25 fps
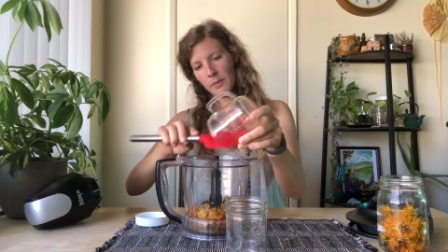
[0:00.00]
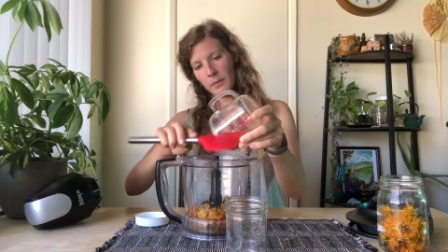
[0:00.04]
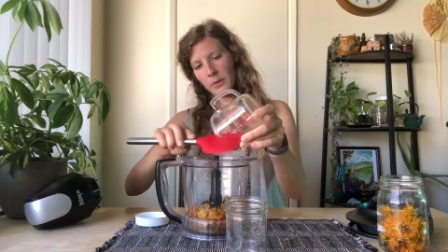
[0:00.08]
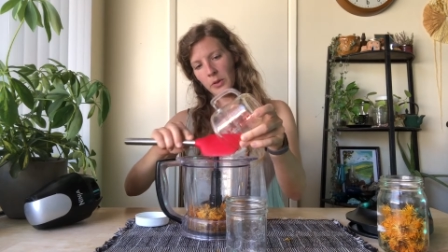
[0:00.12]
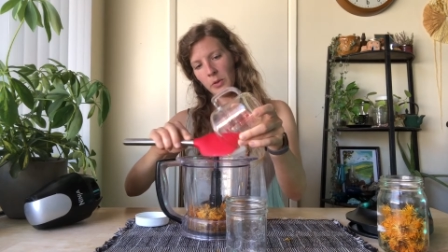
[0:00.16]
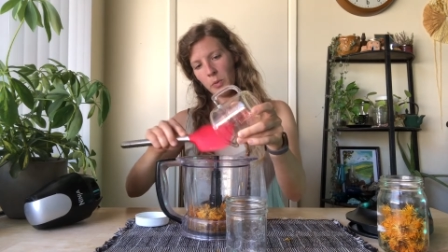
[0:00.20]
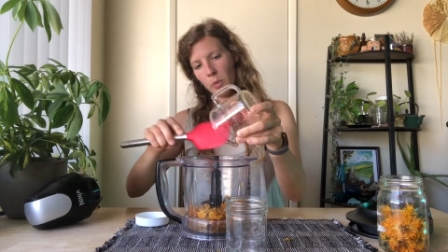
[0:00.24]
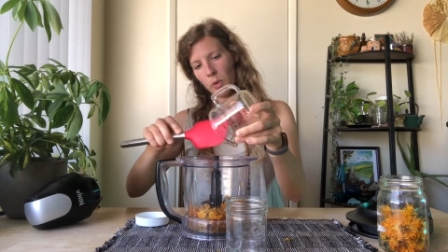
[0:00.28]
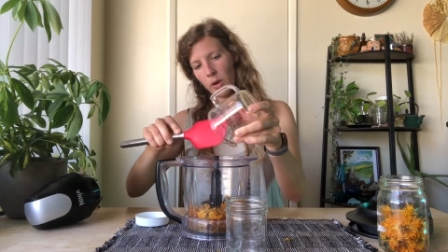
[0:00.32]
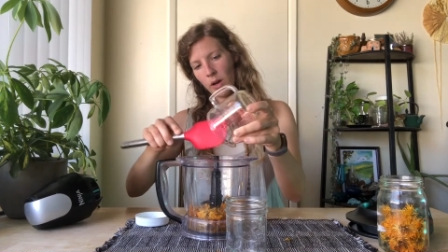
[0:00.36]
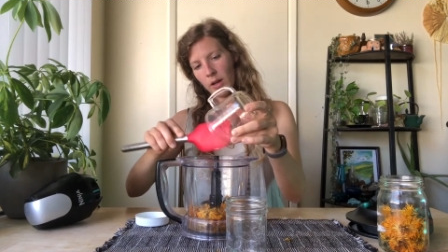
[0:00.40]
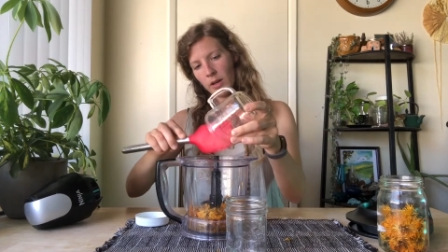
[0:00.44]

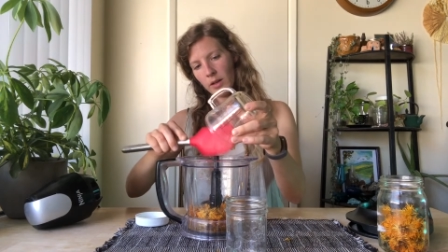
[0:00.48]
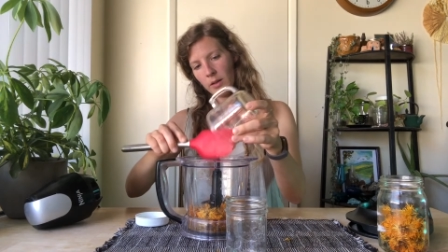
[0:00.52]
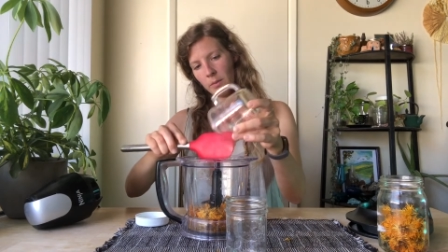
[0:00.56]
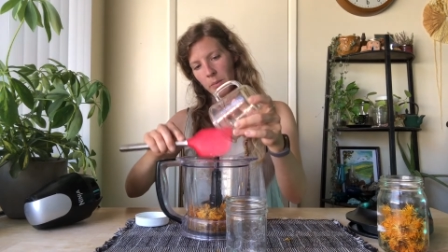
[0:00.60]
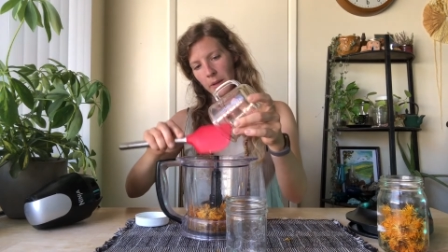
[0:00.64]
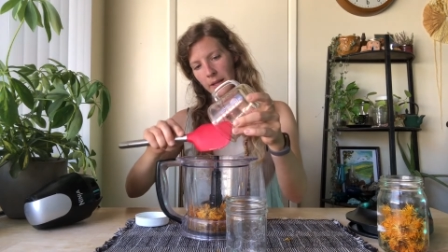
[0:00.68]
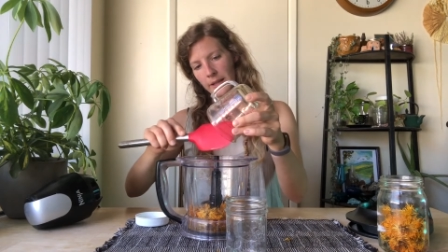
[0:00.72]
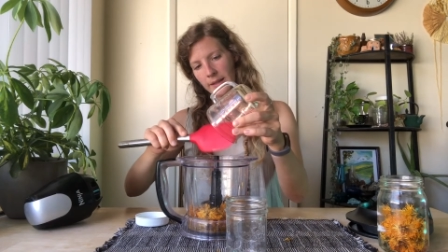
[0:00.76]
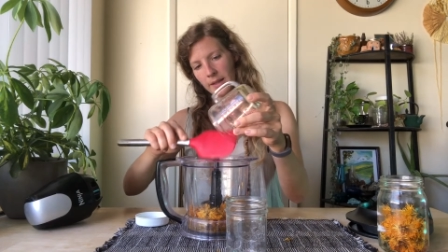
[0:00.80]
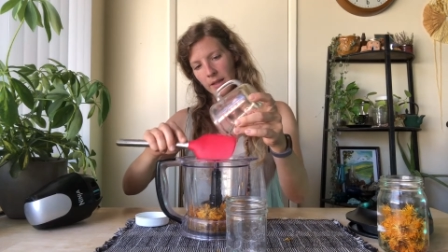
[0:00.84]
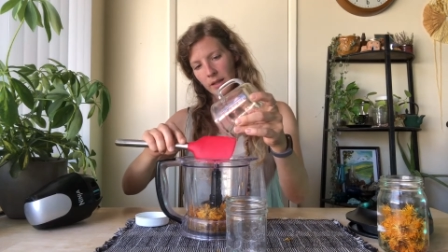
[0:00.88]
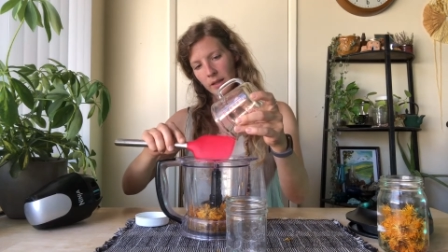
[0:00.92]
You want to
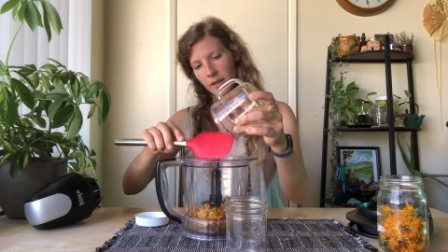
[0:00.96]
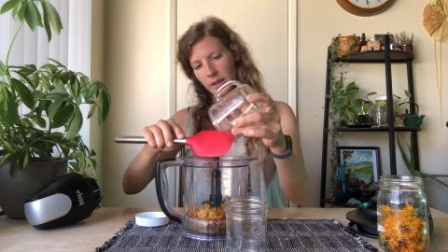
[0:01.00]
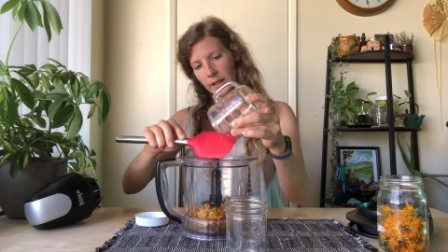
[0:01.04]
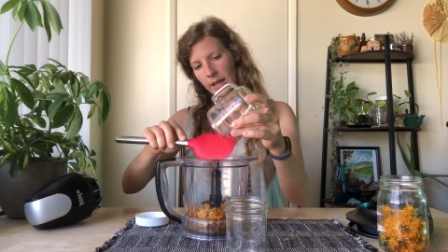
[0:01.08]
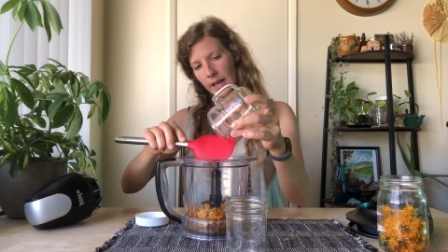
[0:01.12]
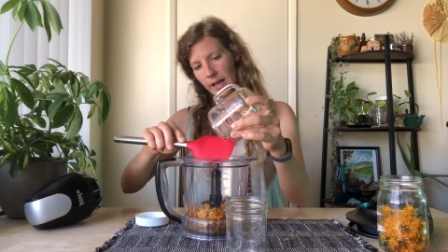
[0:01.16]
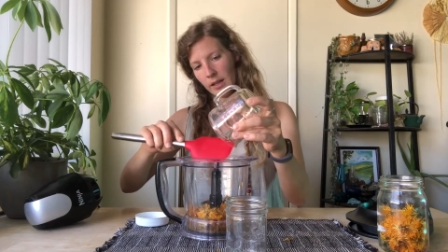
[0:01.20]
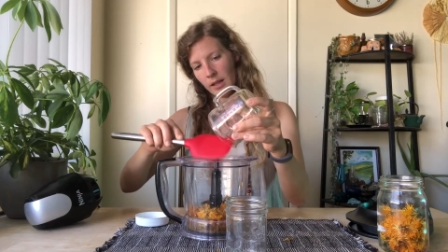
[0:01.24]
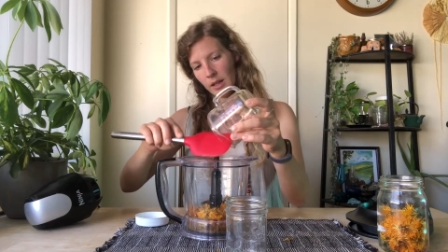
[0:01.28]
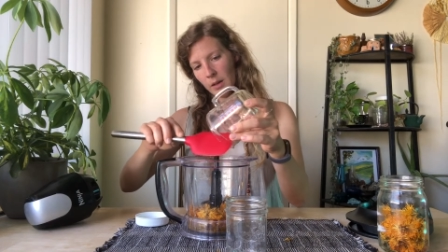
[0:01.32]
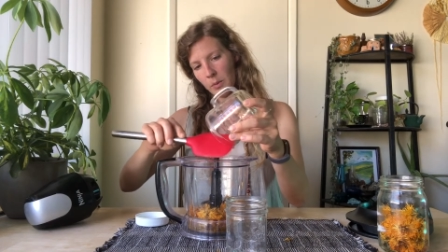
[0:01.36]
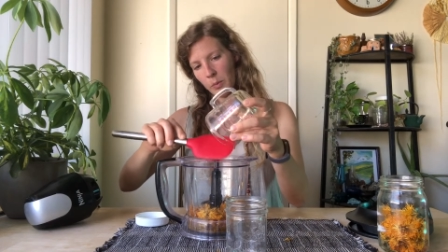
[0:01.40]
basically
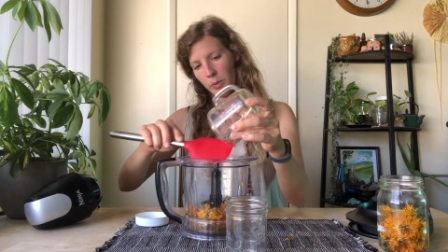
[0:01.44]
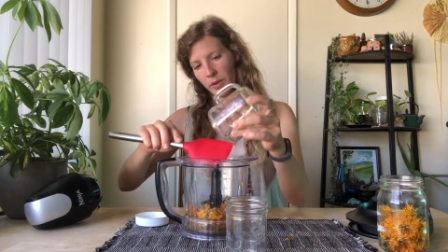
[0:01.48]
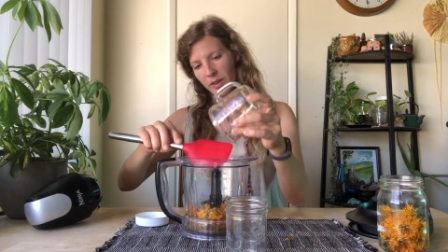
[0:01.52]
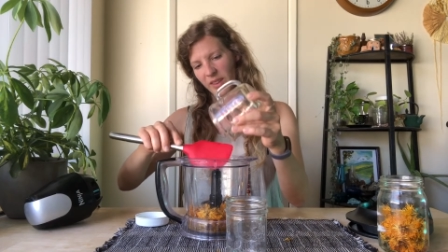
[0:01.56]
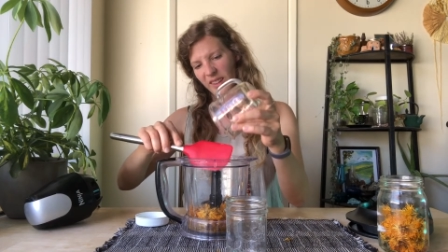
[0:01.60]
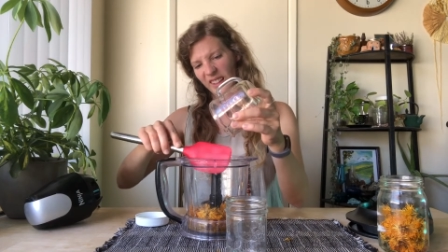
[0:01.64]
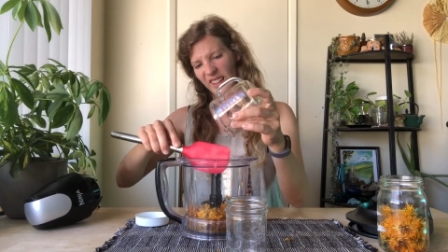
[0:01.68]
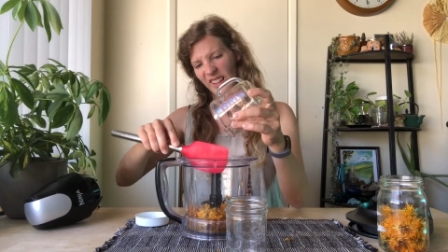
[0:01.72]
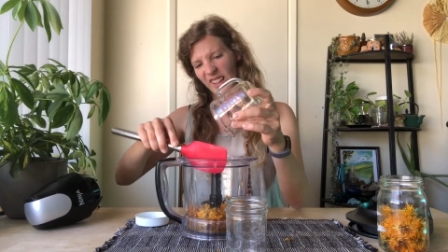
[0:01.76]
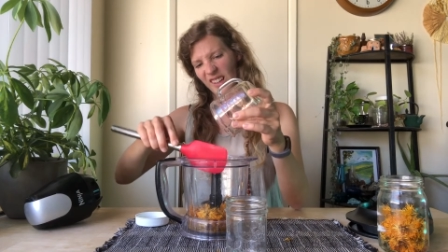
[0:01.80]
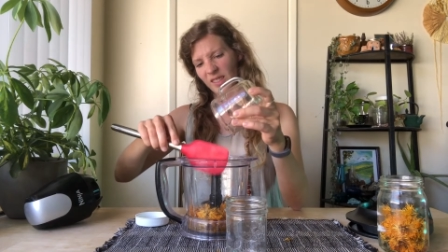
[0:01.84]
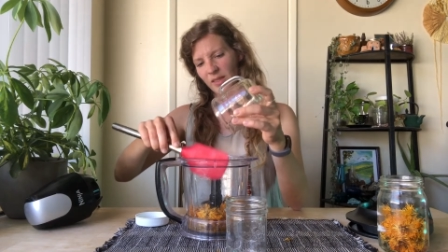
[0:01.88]
end up with
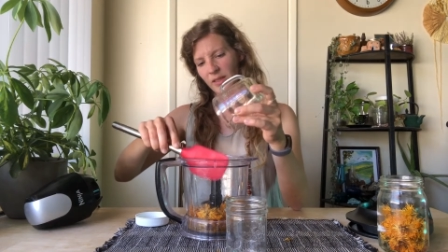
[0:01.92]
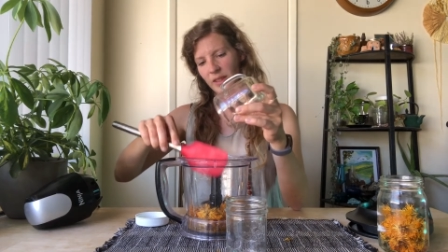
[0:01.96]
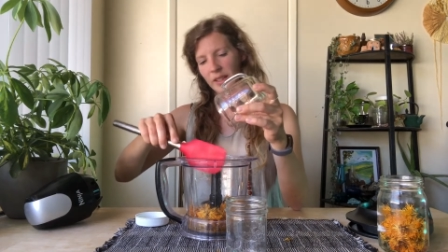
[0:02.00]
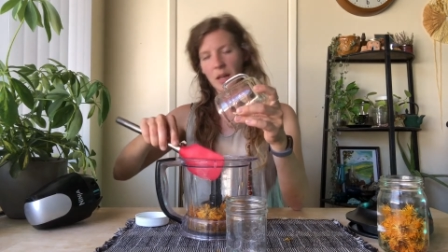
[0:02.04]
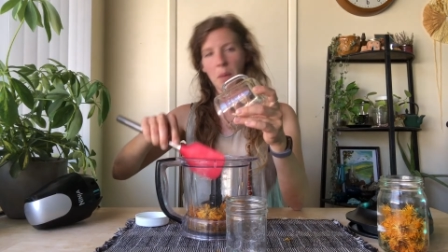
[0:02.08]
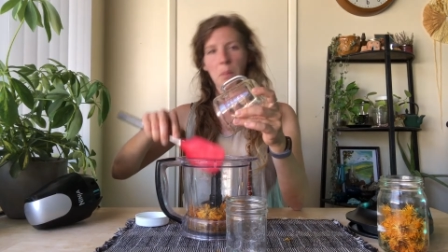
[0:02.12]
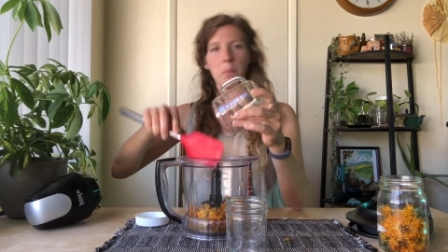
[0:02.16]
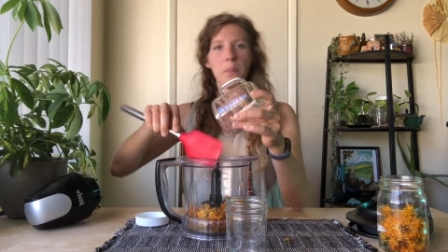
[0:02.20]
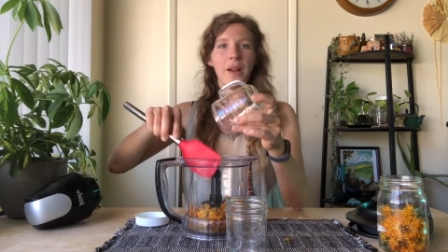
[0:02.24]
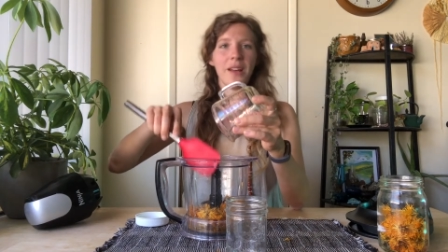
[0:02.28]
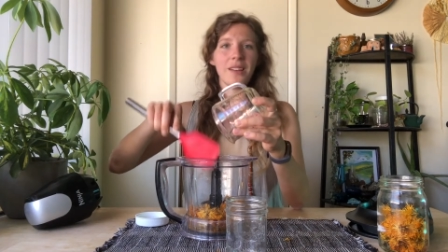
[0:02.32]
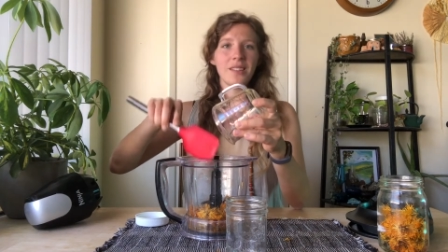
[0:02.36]
like kind of like
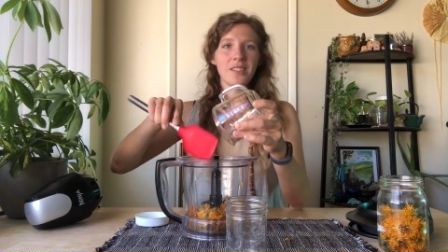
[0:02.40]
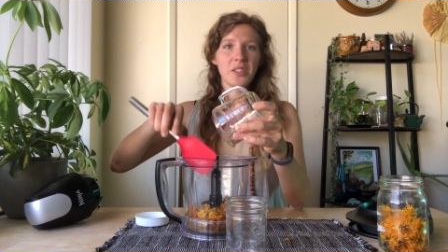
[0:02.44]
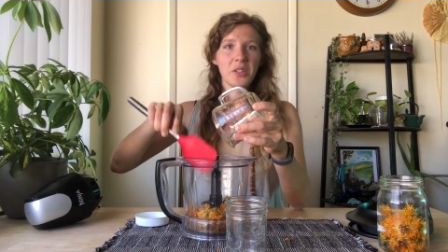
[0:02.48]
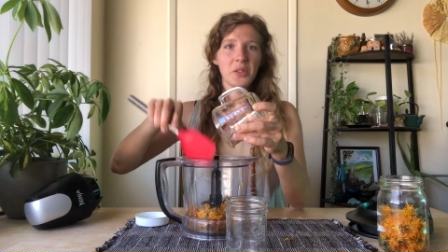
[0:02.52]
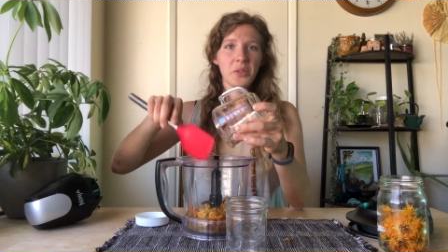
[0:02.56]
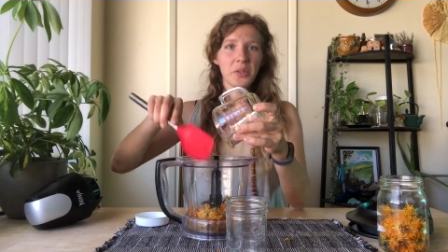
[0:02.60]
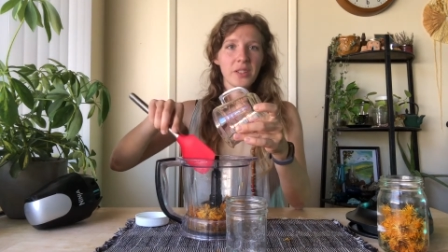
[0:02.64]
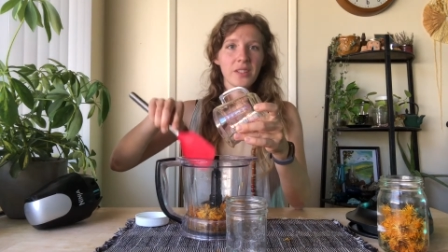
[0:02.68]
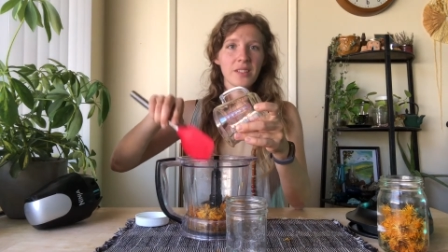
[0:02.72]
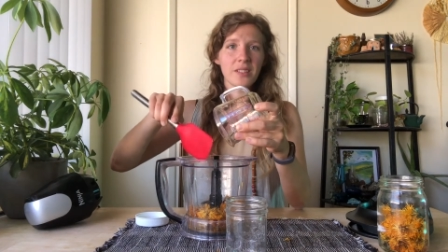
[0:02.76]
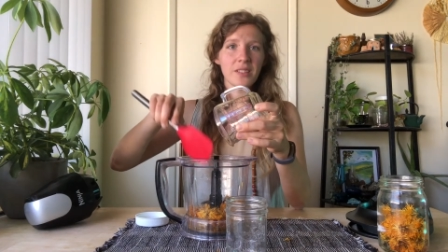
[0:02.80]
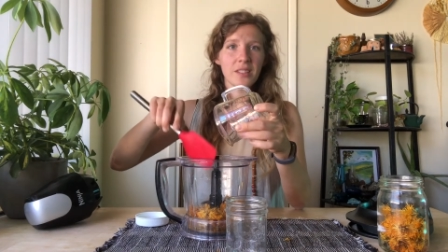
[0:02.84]
a
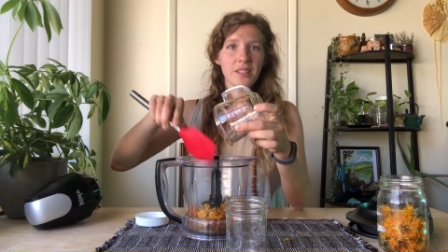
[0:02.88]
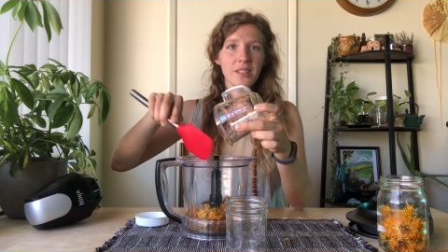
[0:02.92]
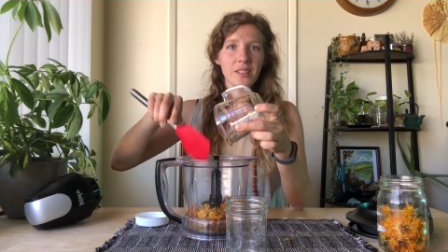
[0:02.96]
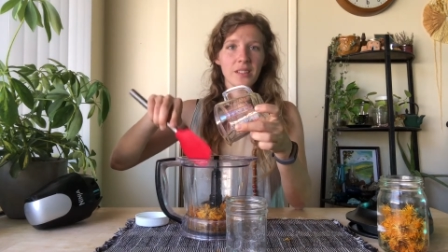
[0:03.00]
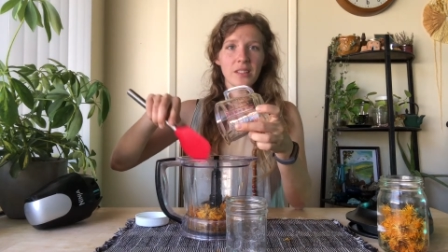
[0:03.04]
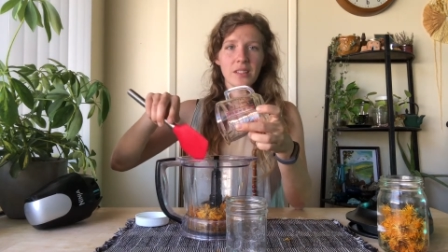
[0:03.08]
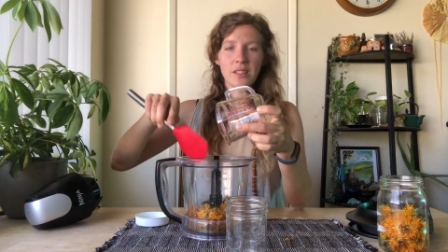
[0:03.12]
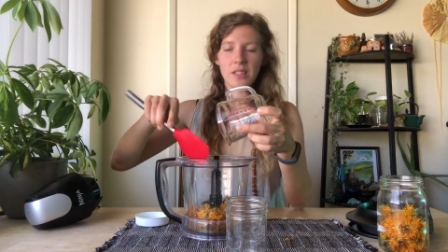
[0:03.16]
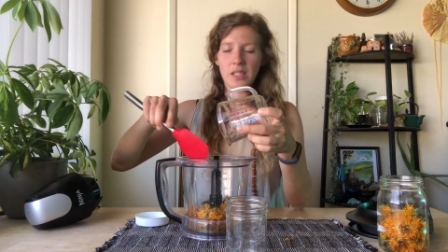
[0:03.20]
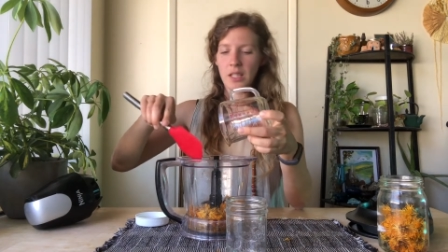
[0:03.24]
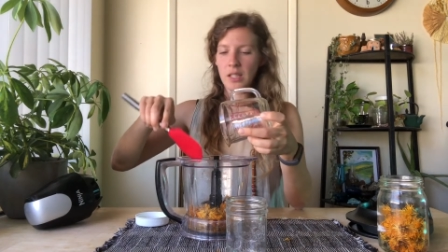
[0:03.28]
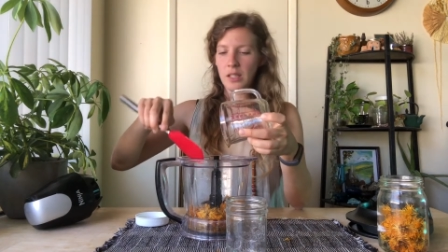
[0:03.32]
pesto
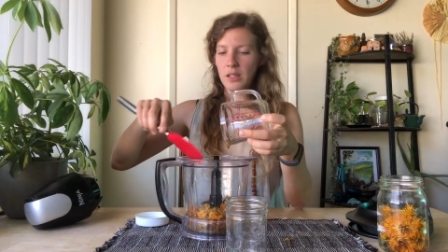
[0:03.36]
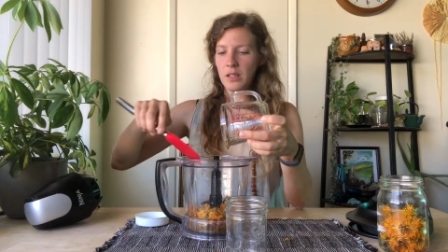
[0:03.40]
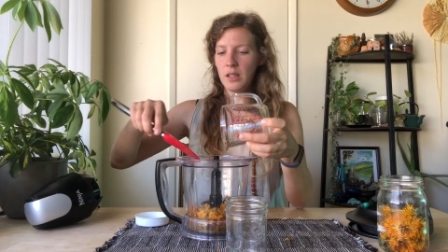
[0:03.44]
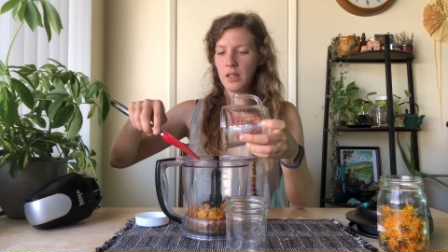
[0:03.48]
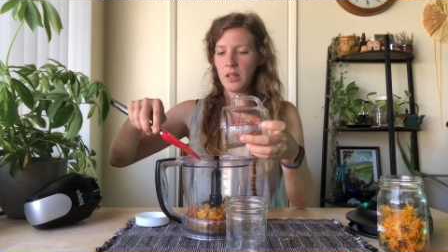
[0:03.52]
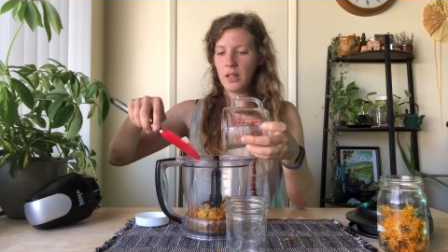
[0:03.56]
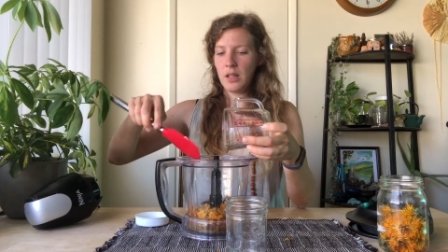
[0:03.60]
consistency,